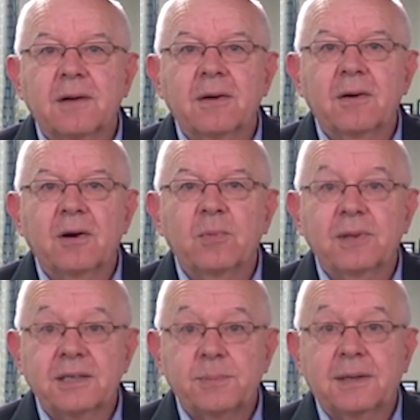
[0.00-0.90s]
carried on with
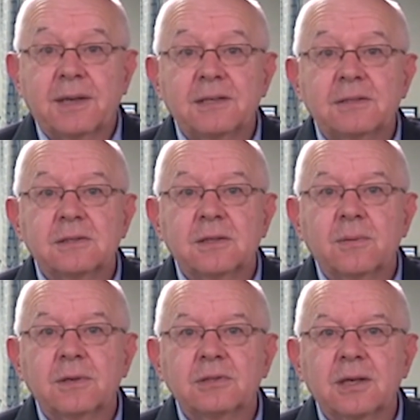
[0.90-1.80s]
expectations the
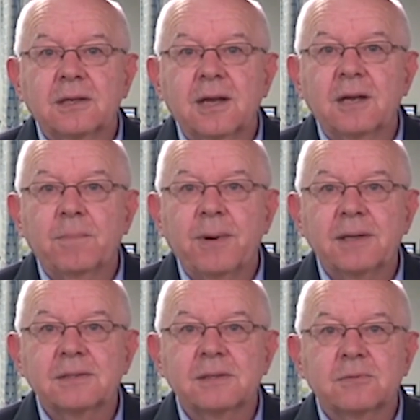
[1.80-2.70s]
US shutdown
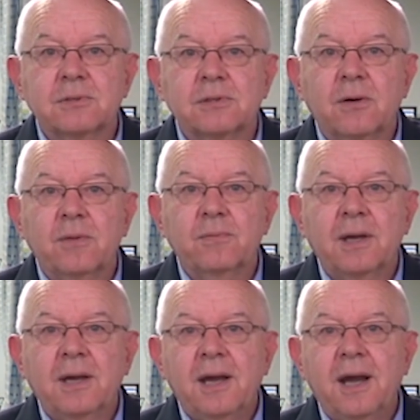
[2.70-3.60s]
impasse is resolved
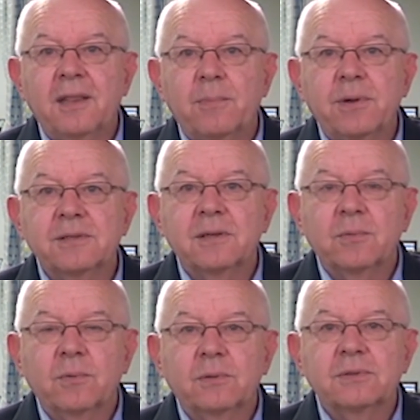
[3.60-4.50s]
and the
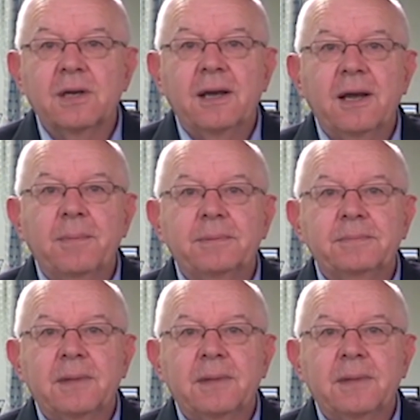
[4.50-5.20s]
President will sign up,